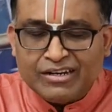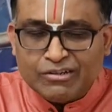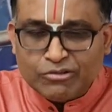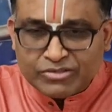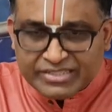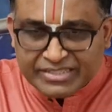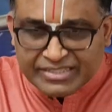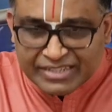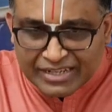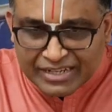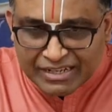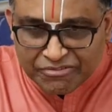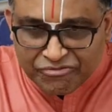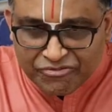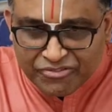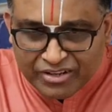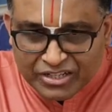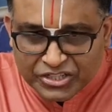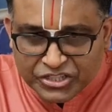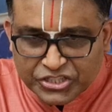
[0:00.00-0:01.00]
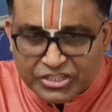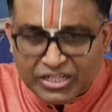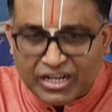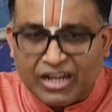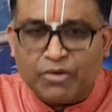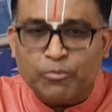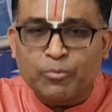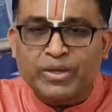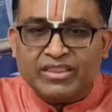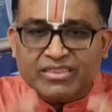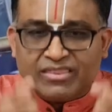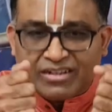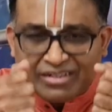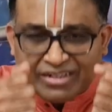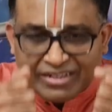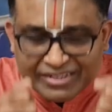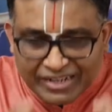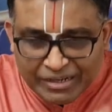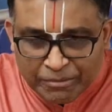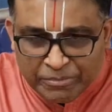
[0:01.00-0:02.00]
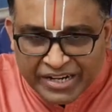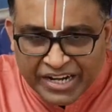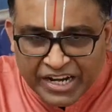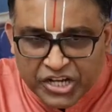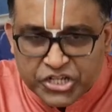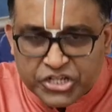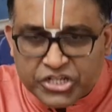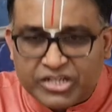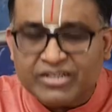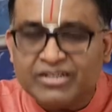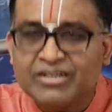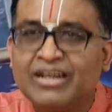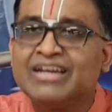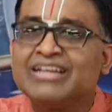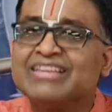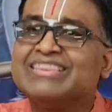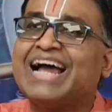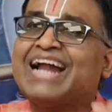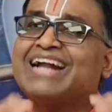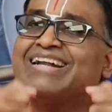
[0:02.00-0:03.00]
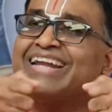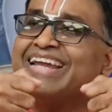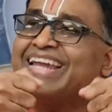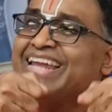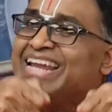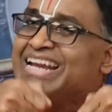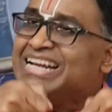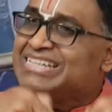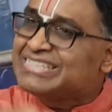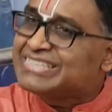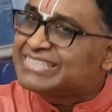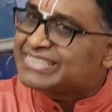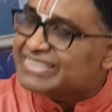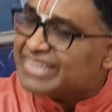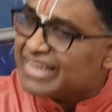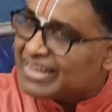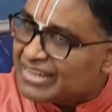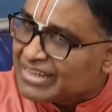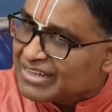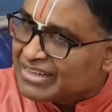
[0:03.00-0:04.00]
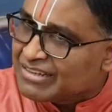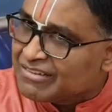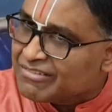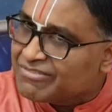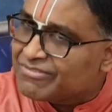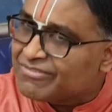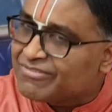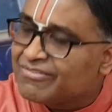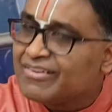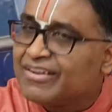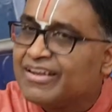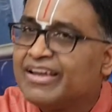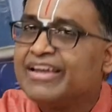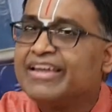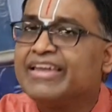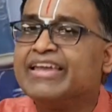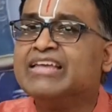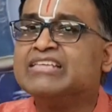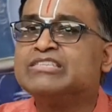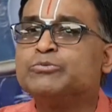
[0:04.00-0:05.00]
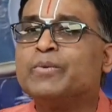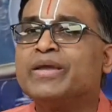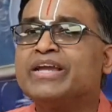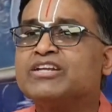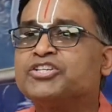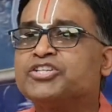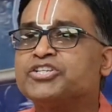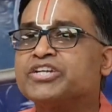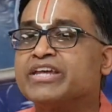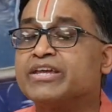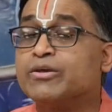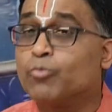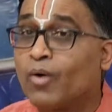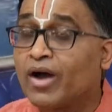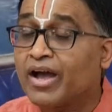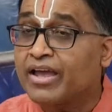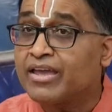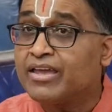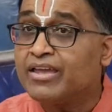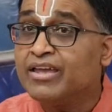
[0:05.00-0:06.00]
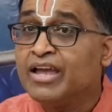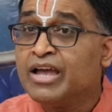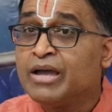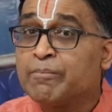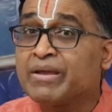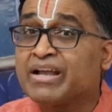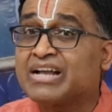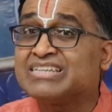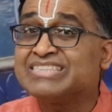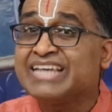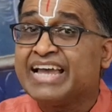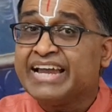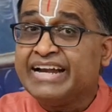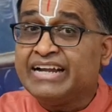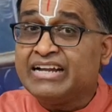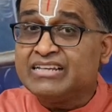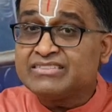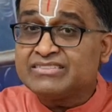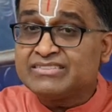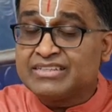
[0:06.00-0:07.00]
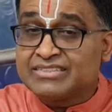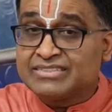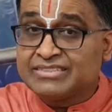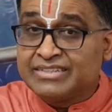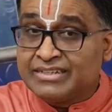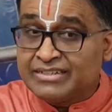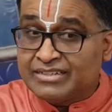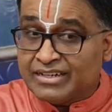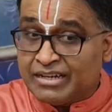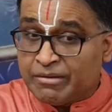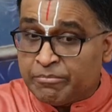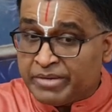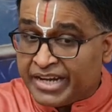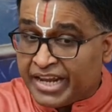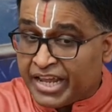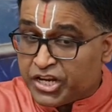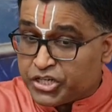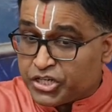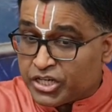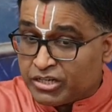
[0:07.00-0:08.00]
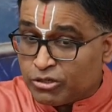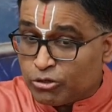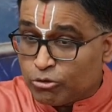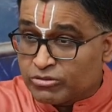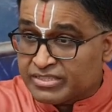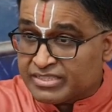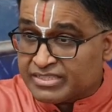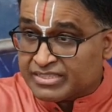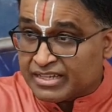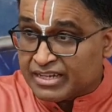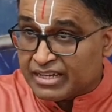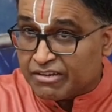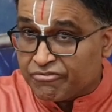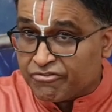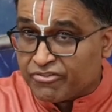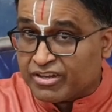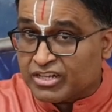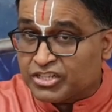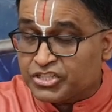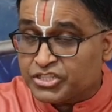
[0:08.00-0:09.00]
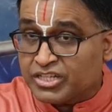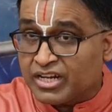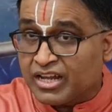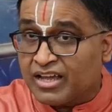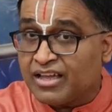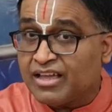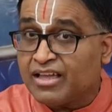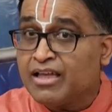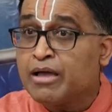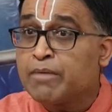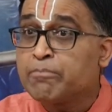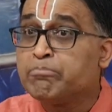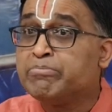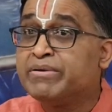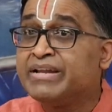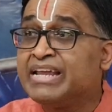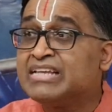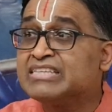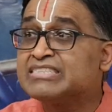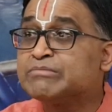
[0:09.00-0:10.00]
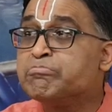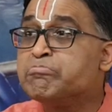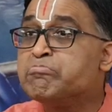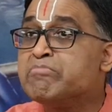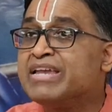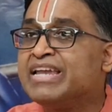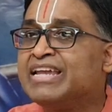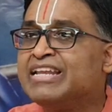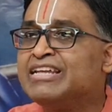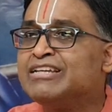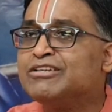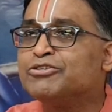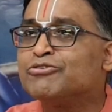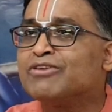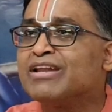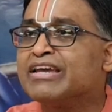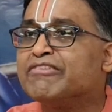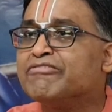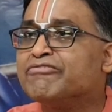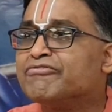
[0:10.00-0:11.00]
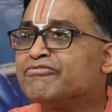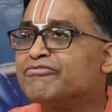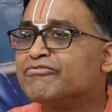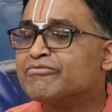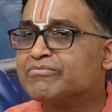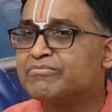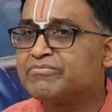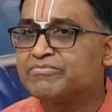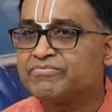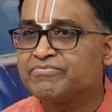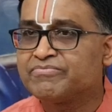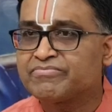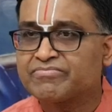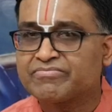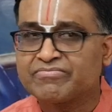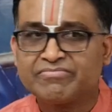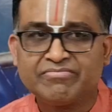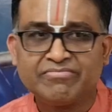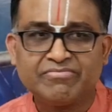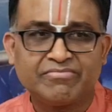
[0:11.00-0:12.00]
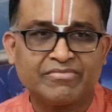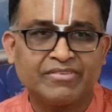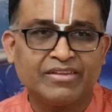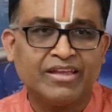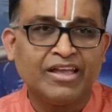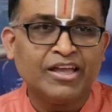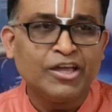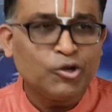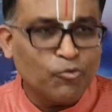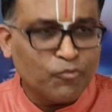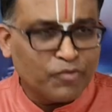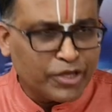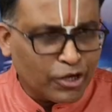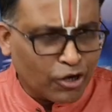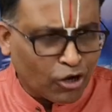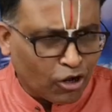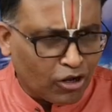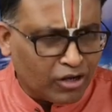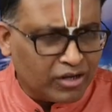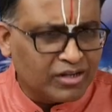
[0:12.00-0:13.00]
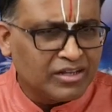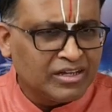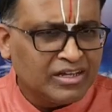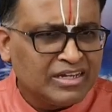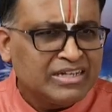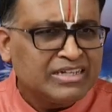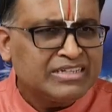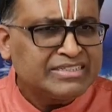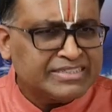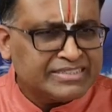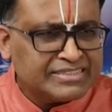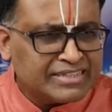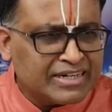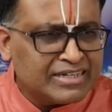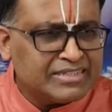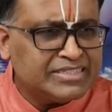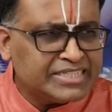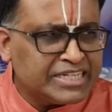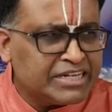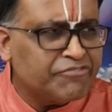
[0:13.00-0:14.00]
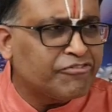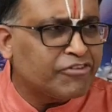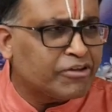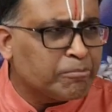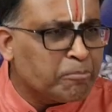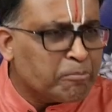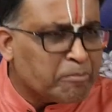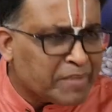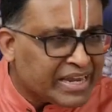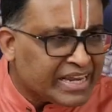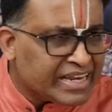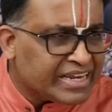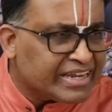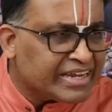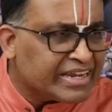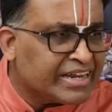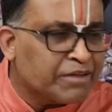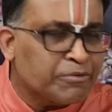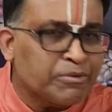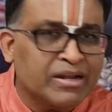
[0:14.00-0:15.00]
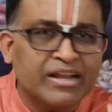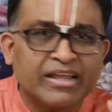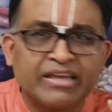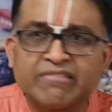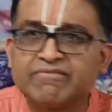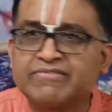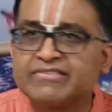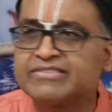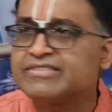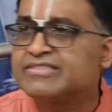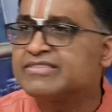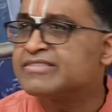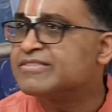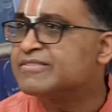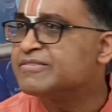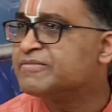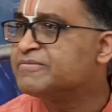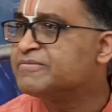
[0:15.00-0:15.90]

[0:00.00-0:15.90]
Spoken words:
to serve Krishna with determination, that itself is victory. Why? Because it is this determination to serve Krishna brings meaning to life. We are all searching for meaning in our lives.